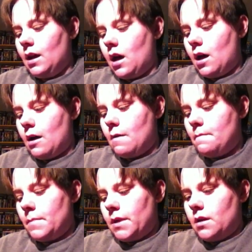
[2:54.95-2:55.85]

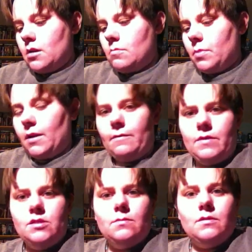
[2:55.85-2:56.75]
But if
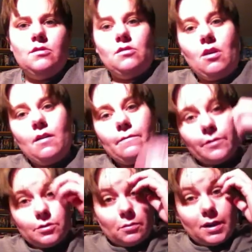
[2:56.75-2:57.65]
this was on
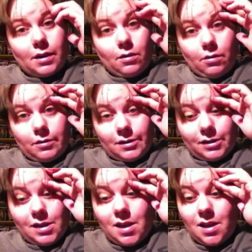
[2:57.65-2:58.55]
for
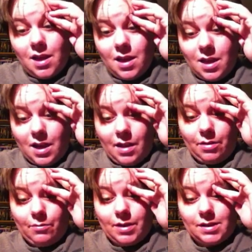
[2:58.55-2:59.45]
$20,
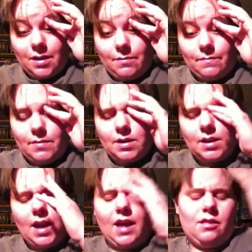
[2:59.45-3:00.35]
otherwise
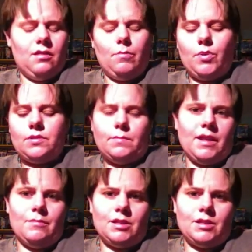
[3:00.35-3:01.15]
and the books by